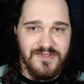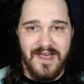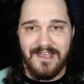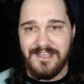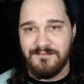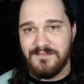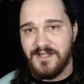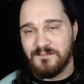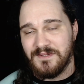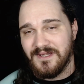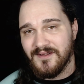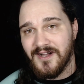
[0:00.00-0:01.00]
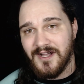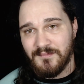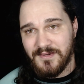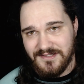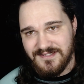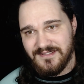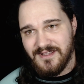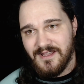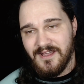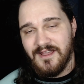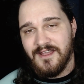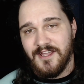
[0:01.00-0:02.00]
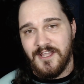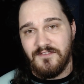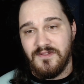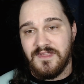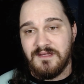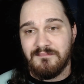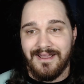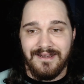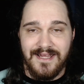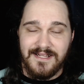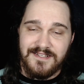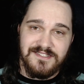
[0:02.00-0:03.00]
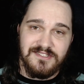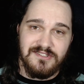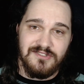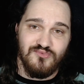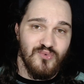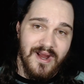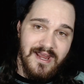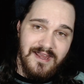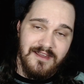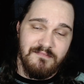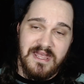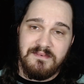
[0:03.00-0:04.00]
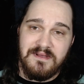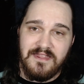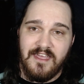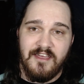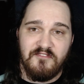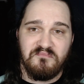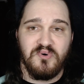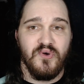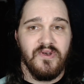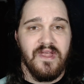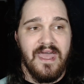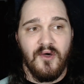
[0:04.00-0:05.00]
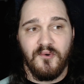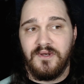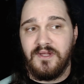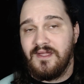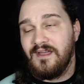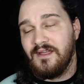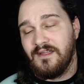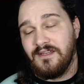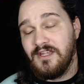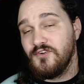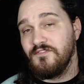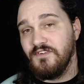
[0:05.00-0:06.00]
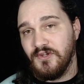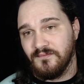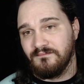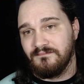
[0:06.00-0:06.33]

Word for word: thought. Hit me up in the comments. If you think my analysis is right, maybe they have put out an interview,